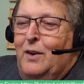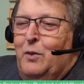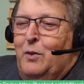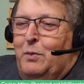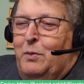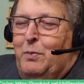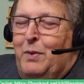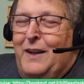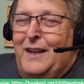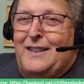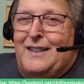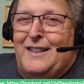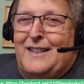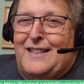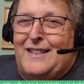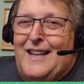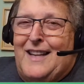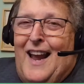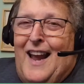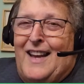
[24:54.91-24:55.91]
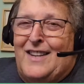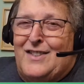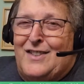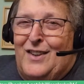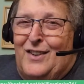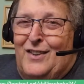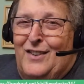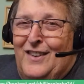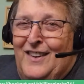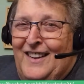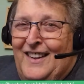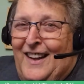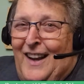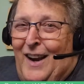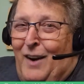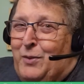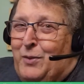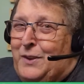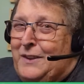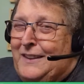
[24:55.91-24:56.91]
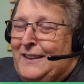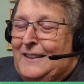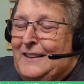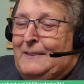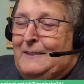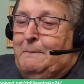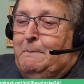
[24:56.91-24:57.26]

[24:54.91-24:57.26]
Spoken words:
would be a disaster. Yeah, wouldn't it?